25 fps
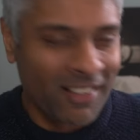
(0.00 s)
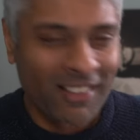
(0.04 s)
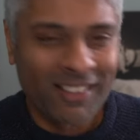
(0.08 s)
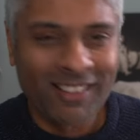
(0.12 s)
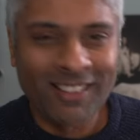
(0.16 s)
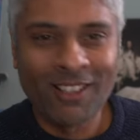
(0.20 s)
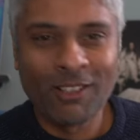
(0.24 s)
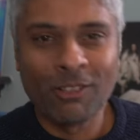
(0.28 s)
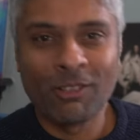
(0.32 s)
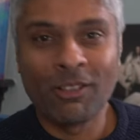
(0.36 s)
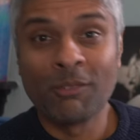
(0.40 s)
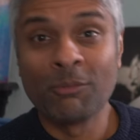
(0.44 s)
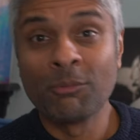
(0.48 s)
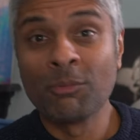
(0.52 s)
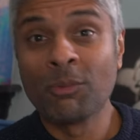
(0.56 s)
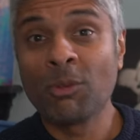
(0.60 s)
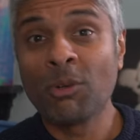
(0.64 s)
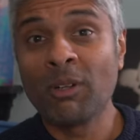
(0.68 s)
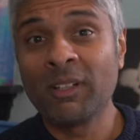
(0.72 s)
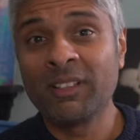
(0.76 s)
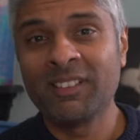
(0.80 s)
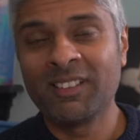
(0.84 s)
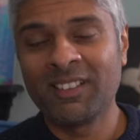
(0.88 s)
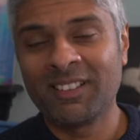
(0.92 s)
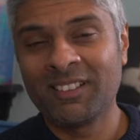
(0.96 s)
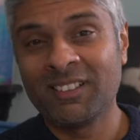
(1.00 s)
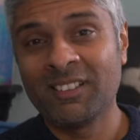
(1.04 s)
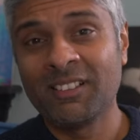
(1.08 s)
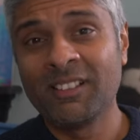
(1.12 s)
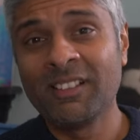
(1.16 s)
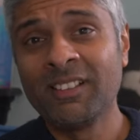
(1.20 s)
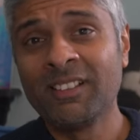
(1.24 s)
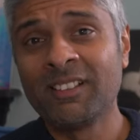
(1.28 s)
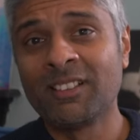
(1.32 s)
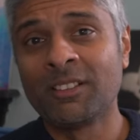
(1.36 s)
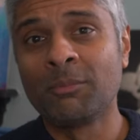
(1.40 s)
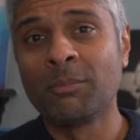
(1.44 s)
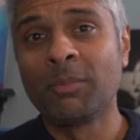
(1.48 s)
Now I'm quite
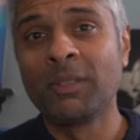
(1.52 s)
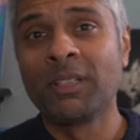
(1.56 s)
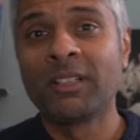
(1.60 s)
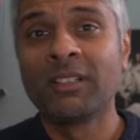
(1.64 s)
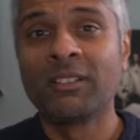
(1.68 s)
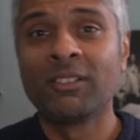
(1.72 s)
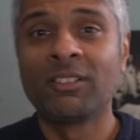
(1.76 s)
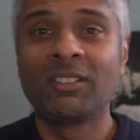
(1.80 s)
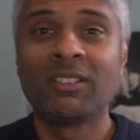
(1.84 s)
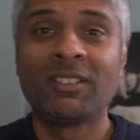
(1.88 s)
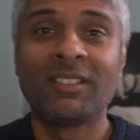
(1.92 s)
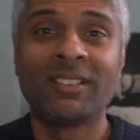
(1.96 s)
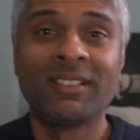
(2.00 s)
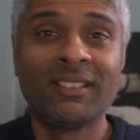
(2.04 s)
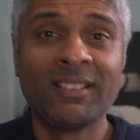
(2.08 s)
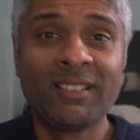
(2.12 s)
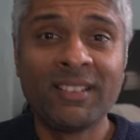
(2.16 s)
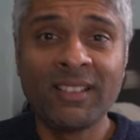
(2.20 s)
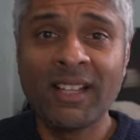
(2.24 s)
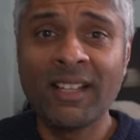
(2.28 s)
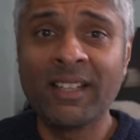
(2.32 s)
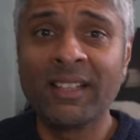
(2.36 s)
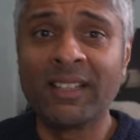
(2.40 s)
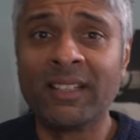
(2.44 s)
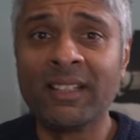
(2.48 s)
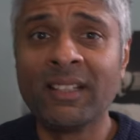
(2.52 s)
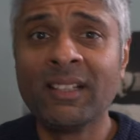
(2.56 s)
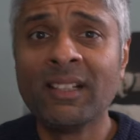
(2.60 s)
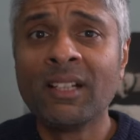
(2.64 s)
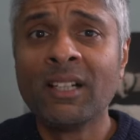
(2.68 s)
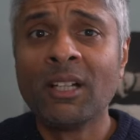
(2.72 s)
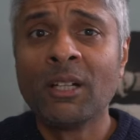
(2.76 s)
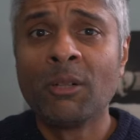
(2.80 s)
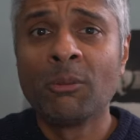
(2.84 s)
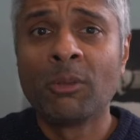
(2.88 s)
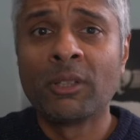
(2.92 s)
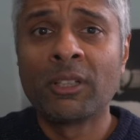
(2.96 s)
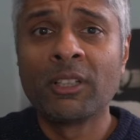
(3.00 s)
excited because today
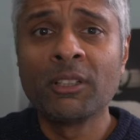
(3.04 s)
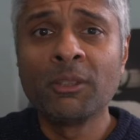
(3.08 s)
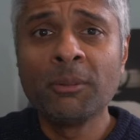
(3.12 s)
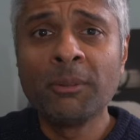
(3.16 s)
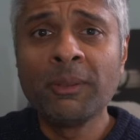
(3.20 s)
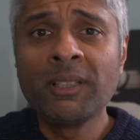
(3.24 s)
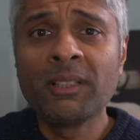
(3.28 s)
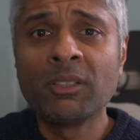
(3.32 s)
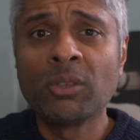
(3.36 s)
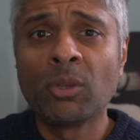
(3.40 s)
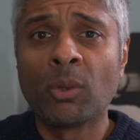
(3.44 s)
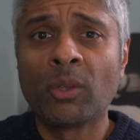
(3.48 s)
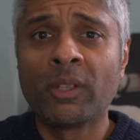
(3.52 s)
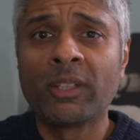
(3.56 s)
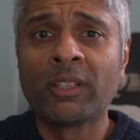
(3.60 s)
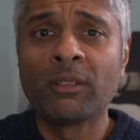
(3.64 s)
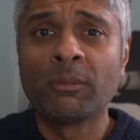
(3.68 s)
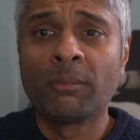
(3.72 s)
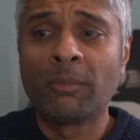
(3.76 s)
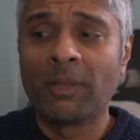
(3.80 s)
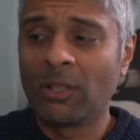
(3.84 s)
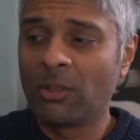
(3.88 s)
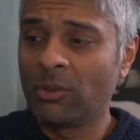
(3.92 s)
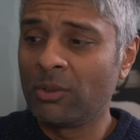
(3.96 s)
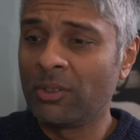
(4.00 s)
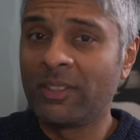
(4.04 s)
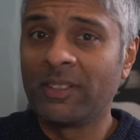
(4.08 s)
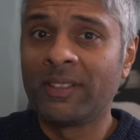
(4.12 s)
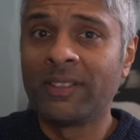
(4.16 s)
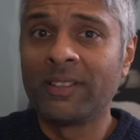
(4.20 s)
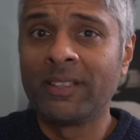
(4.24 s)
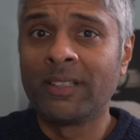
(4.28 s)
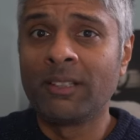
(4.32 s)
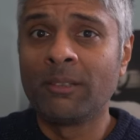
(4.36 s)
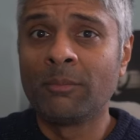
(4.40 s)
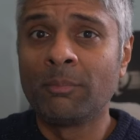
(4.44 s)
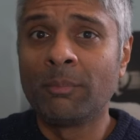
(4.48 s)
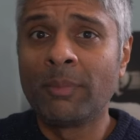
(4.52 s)
we're going to be talking about
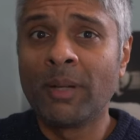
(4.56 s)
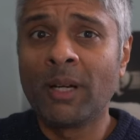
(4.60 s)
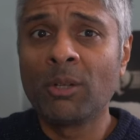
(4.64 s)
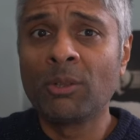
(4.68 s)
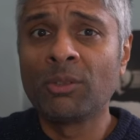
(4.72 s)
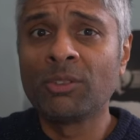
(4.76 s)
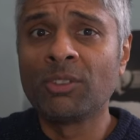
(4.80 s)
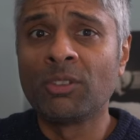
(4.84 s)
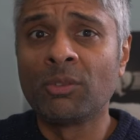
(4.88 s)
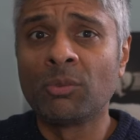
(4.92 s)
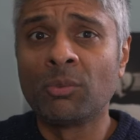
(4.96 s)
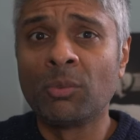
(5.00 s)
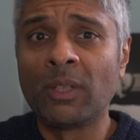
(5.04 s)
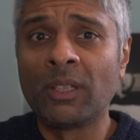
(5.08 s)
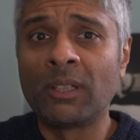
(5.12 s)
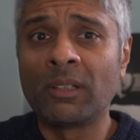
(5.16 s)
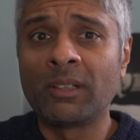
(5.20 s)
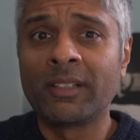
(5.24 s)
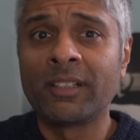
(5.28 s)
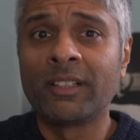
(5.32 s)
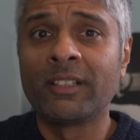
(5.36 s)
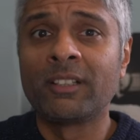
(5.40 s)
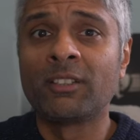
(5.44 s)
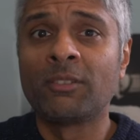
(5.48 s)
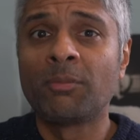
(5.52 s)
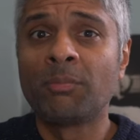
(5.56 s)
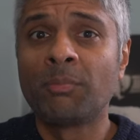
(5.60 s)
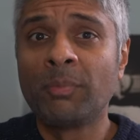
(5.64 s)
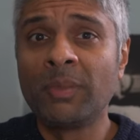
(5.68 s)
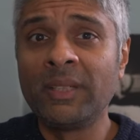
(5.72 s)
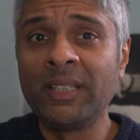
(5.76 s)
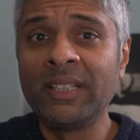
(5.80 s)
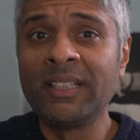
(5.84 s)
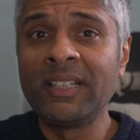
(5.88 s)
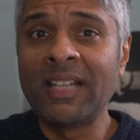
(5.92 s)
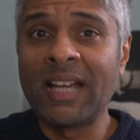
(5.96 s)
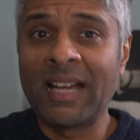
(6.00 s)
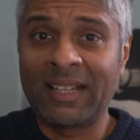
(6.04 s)
the Bowers & Wilkins
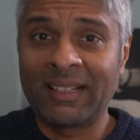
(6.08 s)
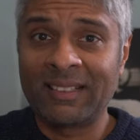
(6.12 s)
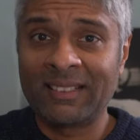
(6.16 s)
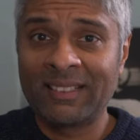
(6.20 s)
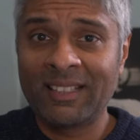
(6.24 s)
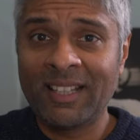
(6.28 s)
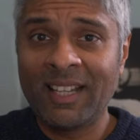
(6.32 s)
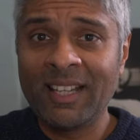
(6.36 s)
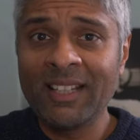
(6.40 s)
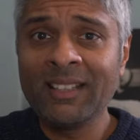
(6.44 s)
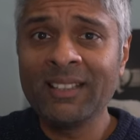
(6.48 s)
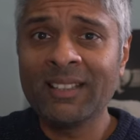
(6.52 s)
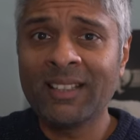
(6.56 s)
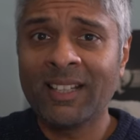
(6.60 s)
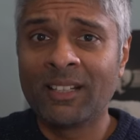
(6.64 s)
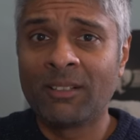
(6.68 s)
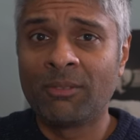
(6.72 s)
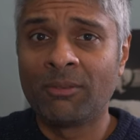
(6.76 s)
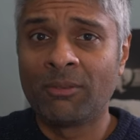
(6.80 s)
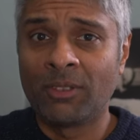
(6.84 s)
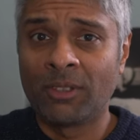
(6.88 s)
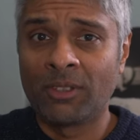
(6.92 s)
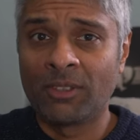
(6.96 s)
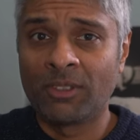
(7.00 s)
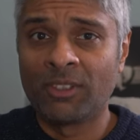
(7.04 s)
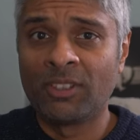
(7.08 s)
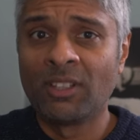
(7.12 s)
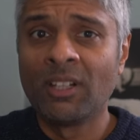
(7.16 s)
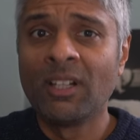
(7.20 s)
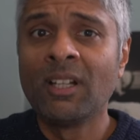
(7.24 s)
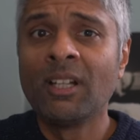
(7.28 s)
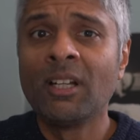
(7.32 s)
PX8 headphones